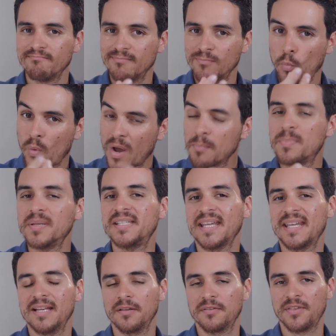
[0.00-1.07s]
one
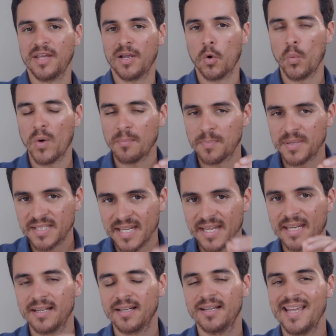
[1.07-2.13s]
particular thing or one
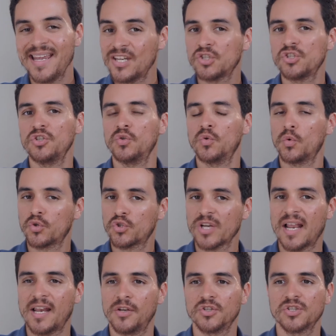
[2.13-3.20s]
particular issue or
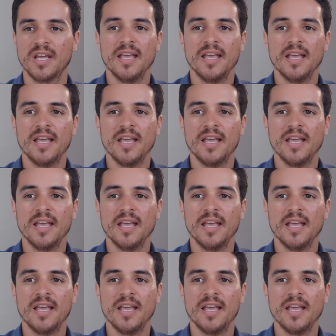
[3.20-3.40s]
challenge